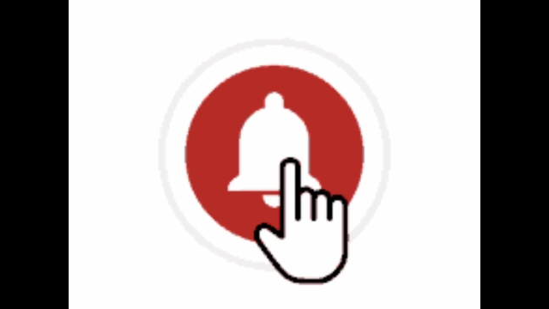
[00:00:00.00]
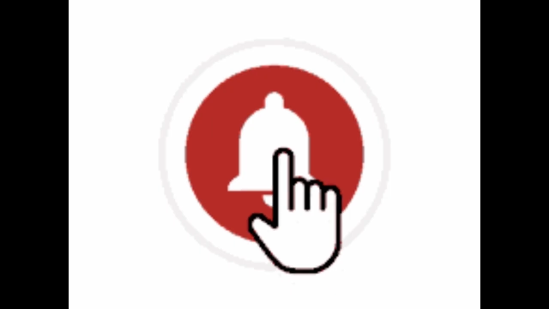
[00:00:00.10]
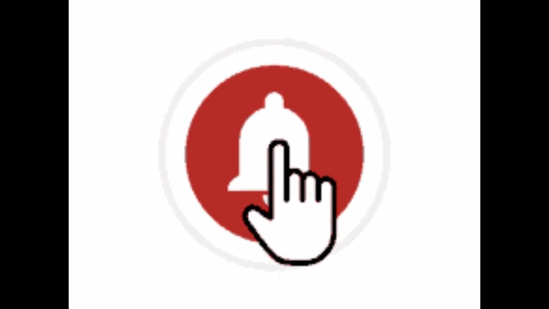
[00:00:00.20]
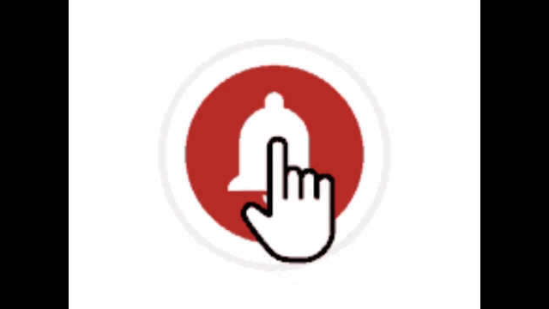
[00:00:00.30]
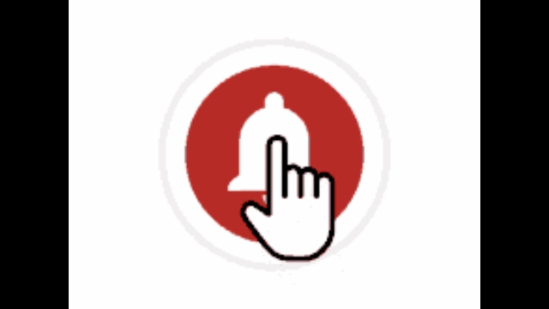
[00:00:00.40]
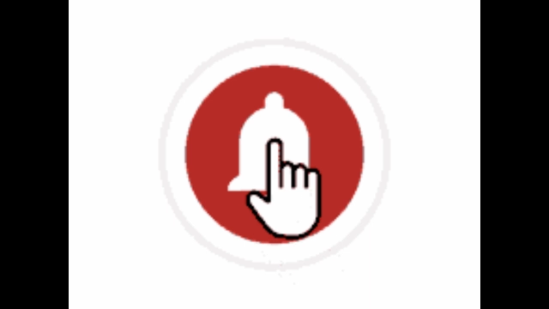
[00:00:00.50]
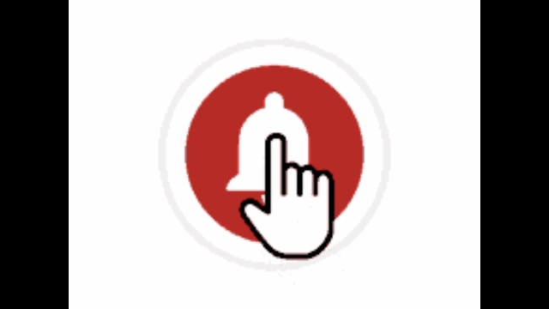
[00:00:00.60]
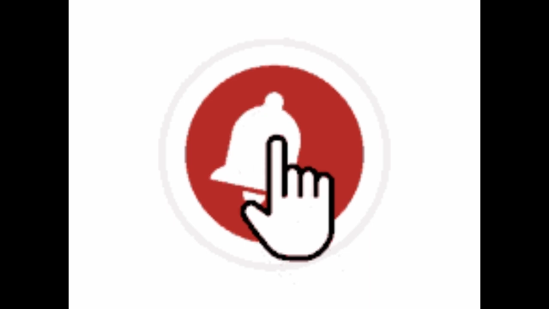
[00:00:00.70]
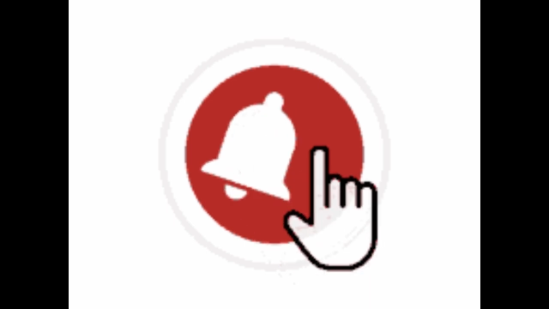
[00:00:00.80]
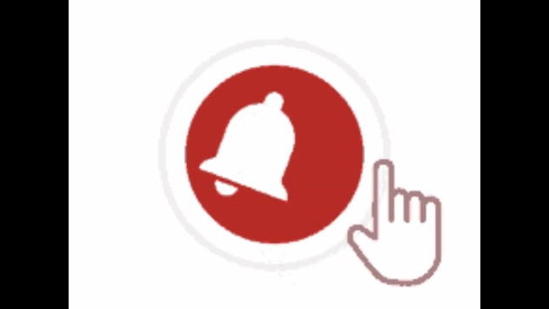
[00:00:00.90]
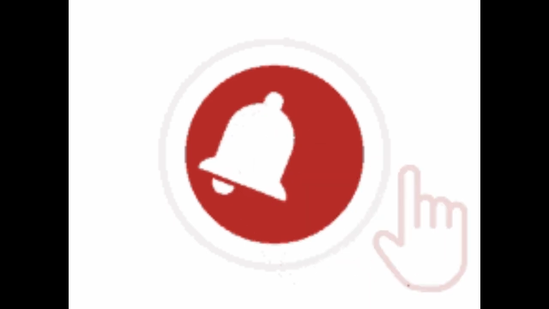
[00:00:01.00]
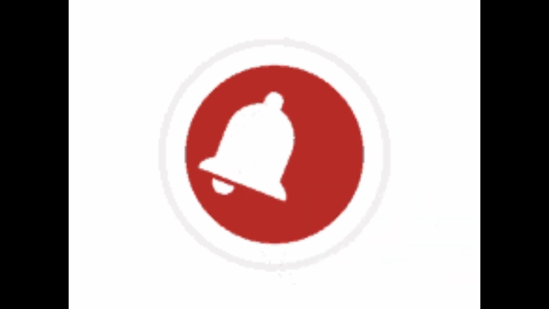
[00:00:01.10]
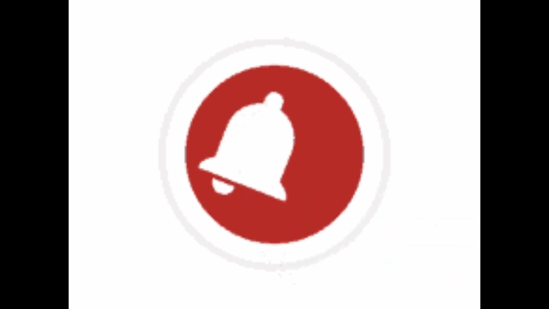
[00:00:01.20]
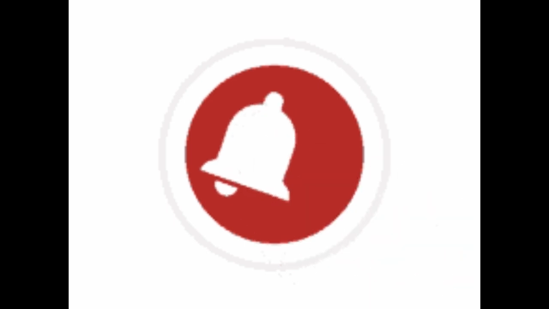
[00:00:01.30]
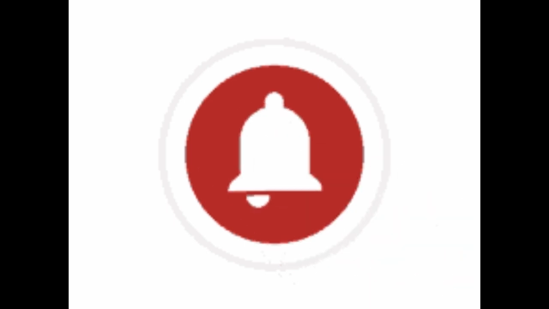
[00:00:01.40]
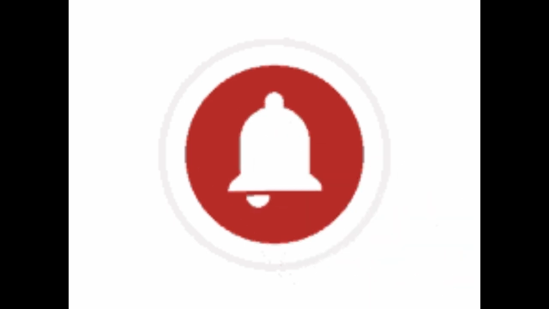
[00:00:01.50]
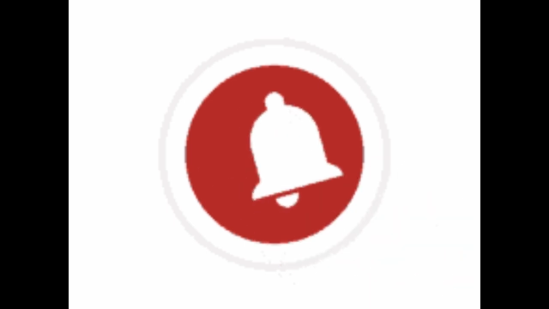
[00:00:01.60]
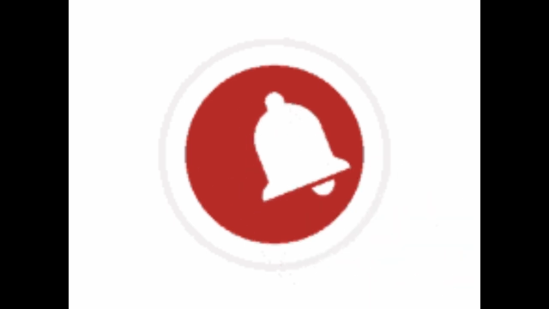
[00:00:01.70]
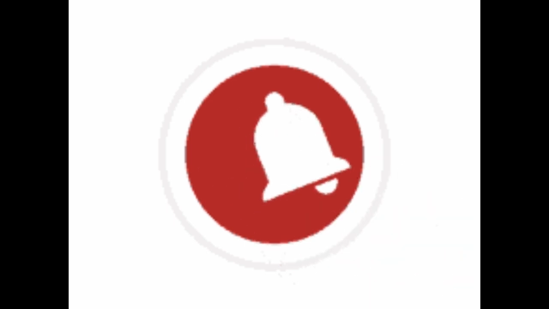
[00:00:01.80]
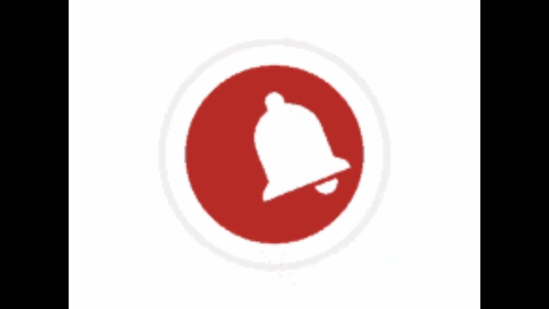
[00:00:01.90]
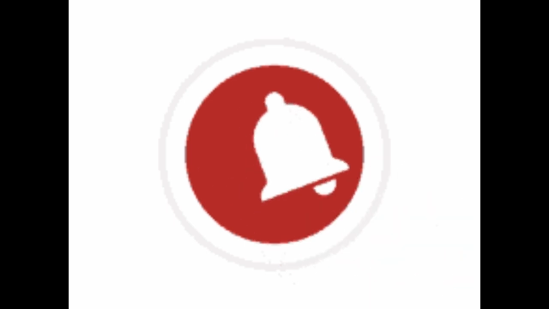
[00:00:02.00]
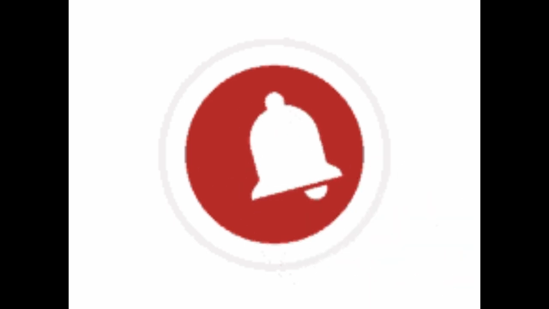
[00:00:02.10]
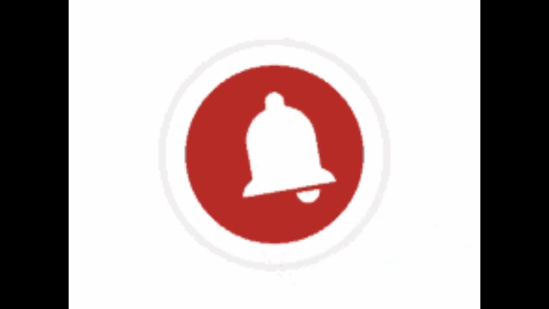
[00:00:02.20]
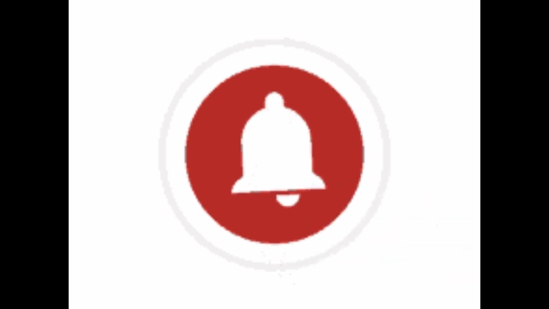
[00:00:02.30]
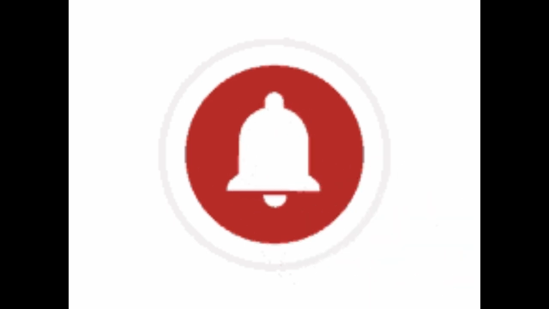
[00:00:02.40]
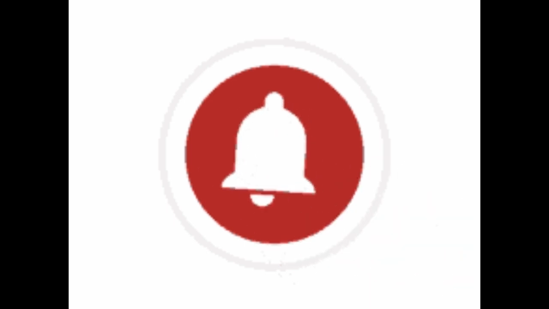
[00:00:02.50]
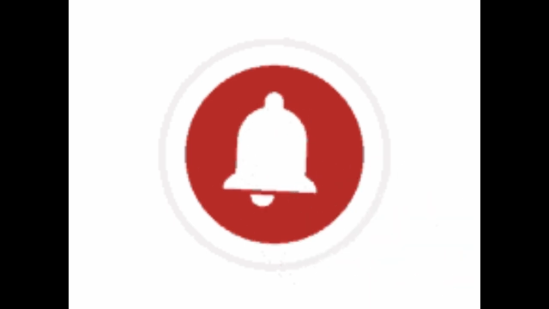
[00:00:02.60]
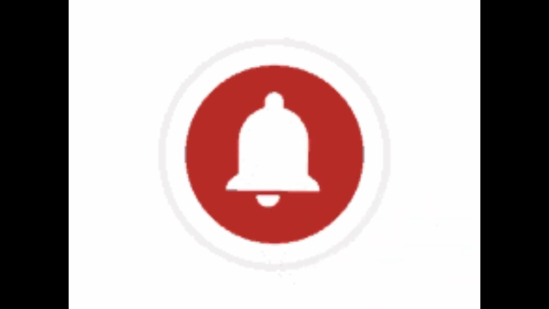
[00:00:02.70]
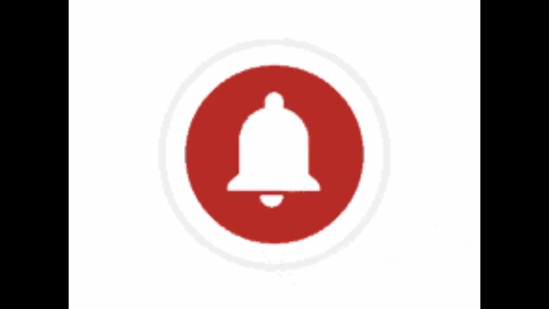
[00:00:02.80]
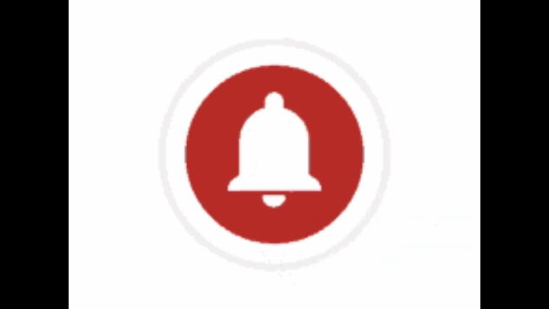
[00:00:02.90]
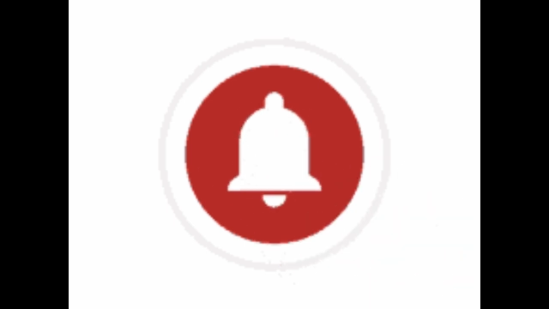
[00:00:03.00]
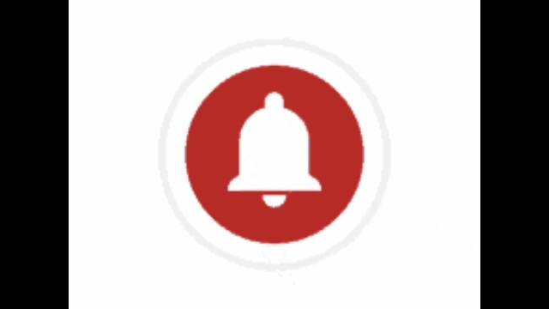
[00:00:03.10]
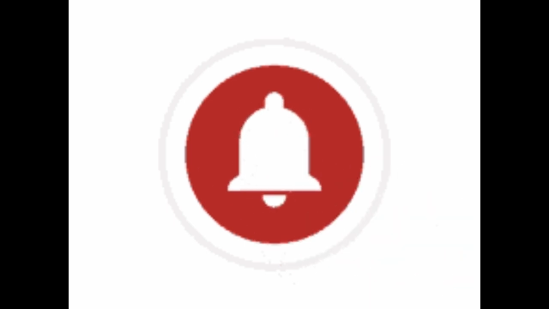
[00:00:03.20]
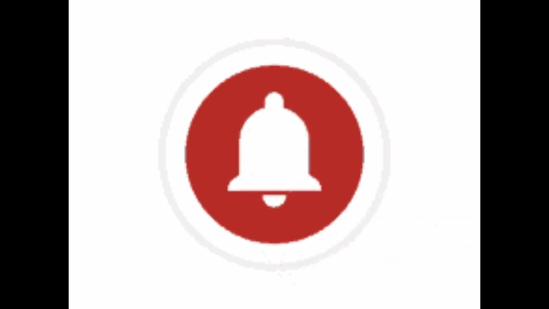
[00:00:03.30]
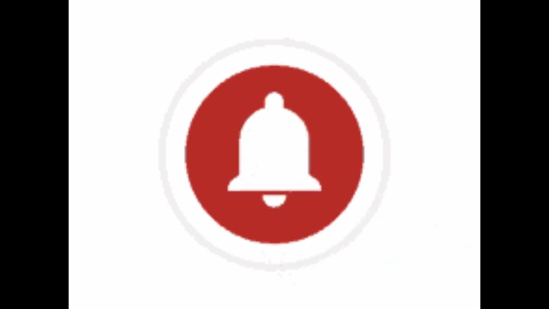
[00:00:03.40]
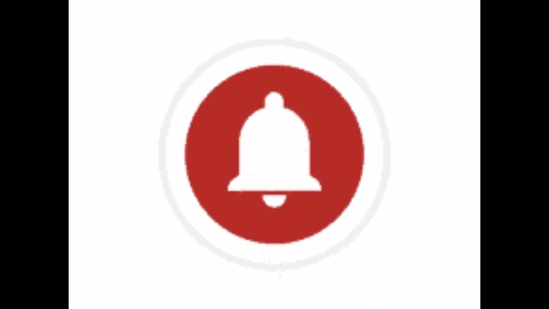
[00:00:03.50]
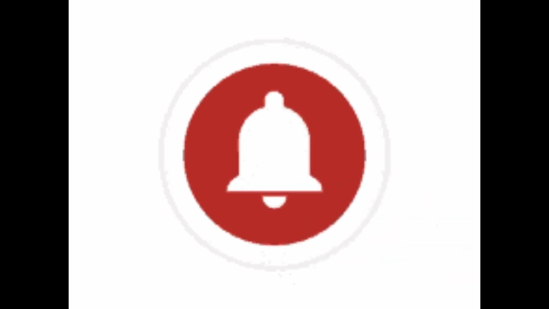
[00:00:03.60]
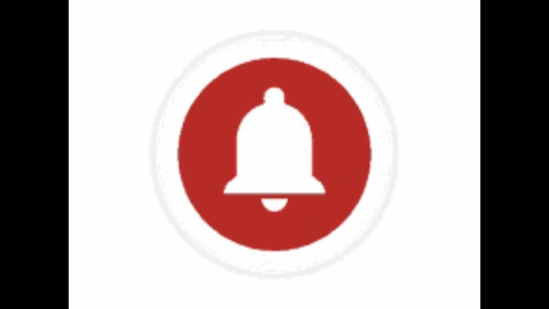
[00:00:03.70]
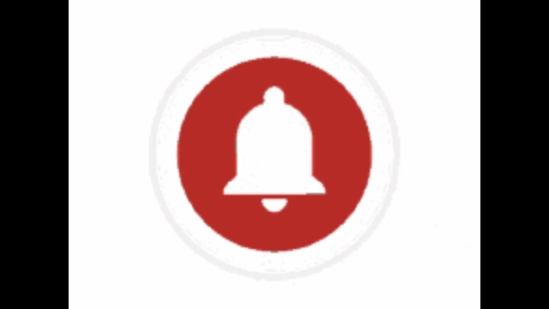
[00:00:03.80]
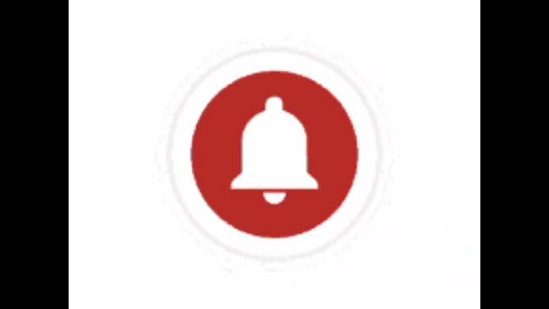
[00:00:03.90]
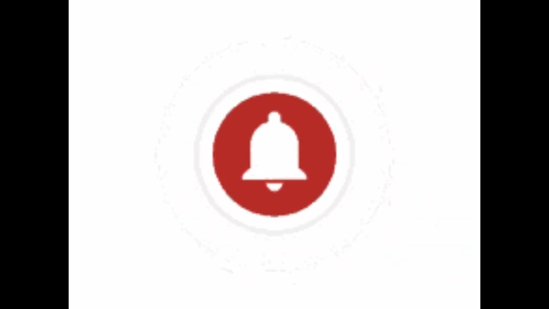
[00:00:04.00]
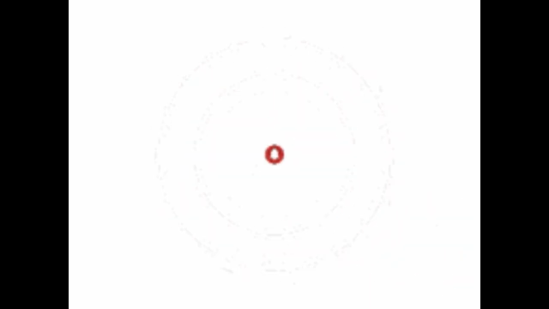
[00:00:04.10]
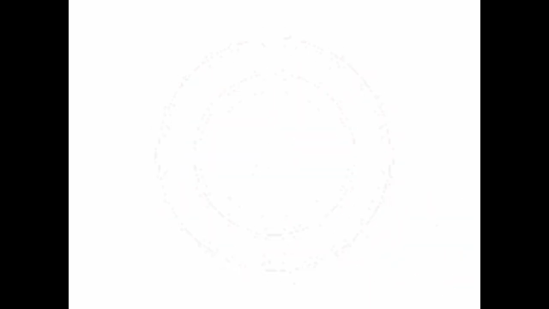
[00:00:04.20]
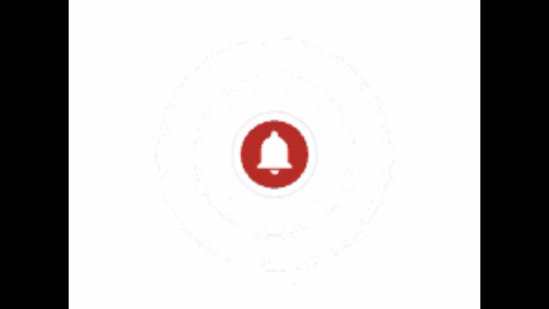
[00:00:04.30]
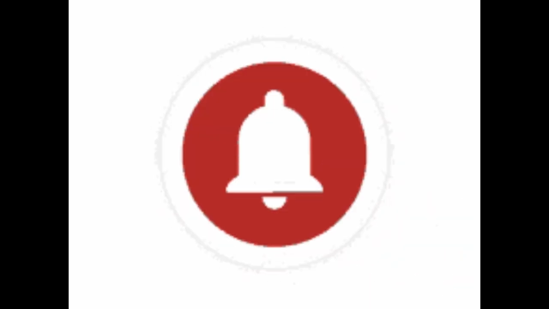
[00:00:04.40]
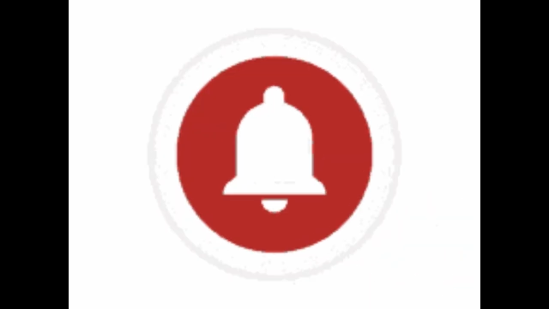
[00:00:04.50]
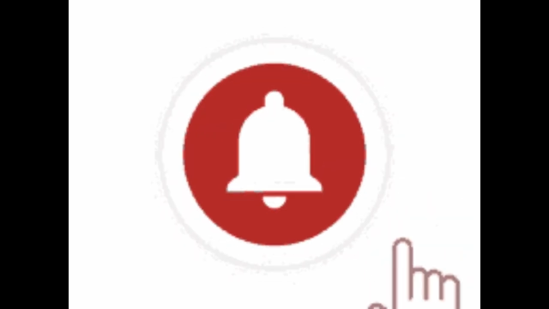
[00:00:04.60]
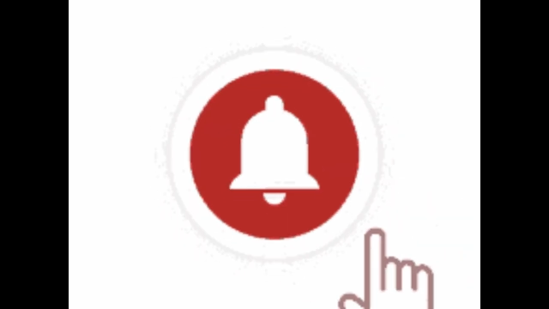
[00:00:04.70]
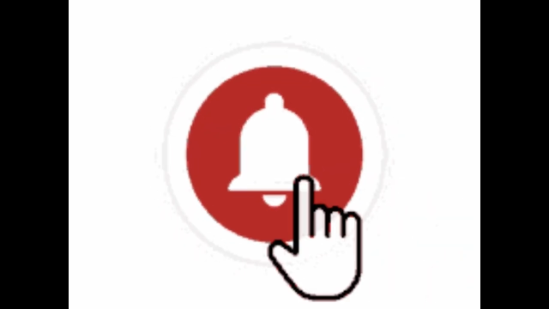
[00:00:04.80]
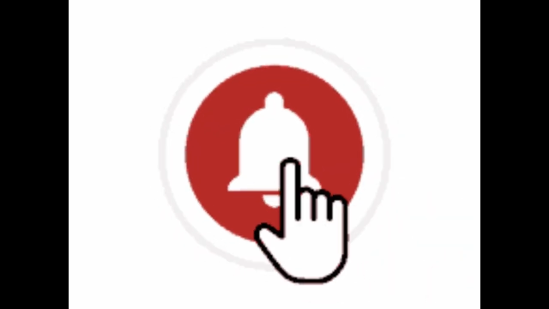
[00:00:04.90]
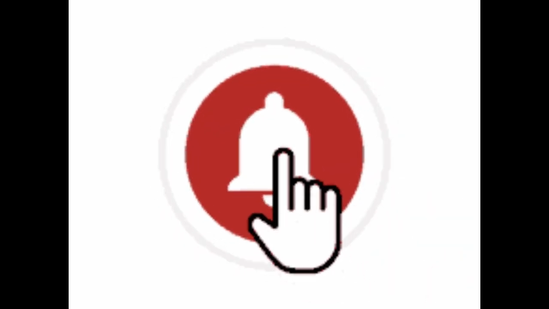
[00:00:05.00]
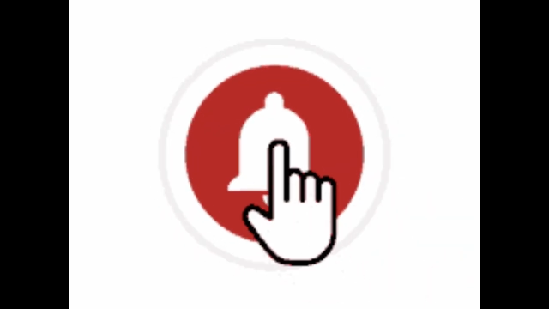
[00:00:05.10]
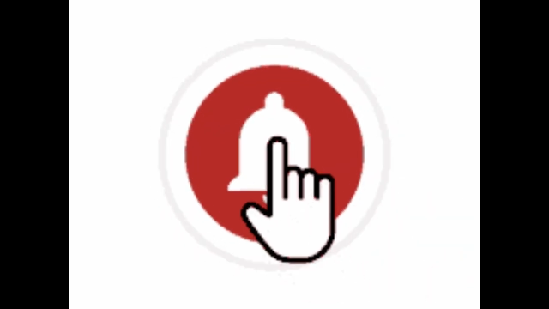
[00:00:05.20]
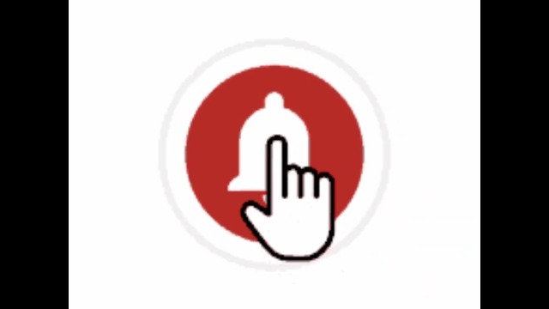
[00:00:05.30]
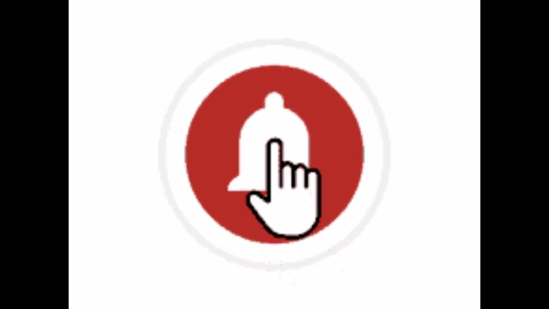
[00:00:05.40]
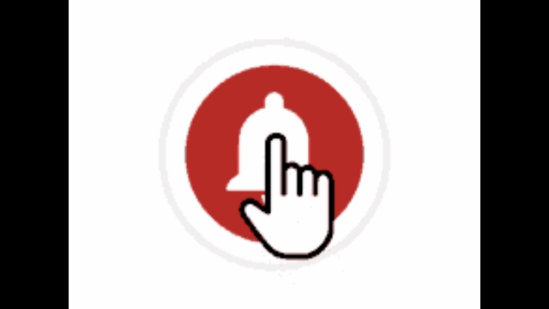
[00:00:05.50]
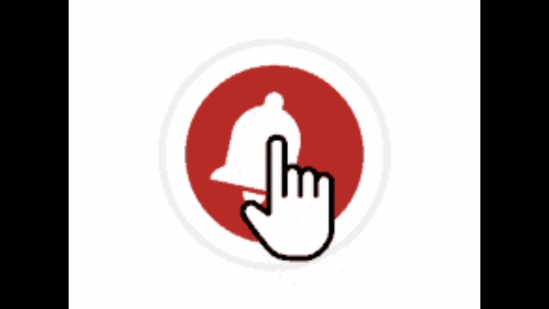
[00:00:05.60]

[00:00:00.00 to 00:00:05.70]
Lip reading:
No face is visible, so there are no lips to read.